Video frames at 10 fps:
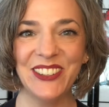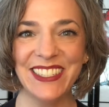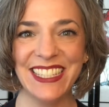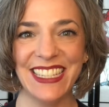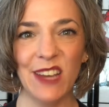
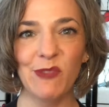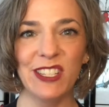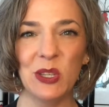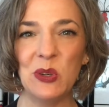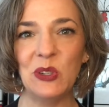it's Tamara
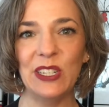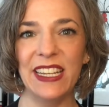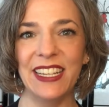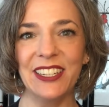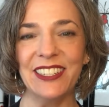Zoner
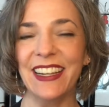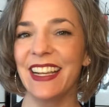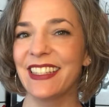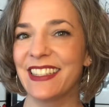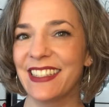here.
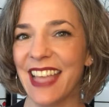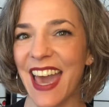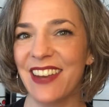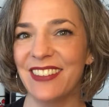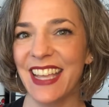It's
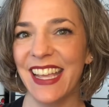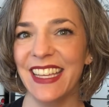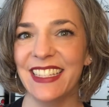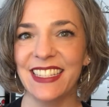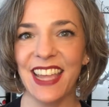Saturday.
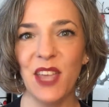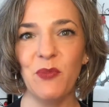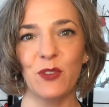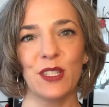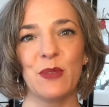It's time
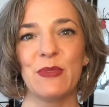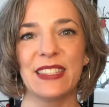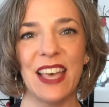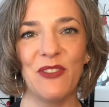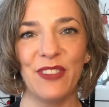for some
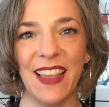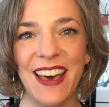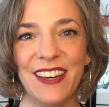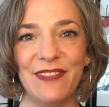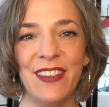
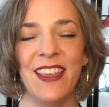self-love.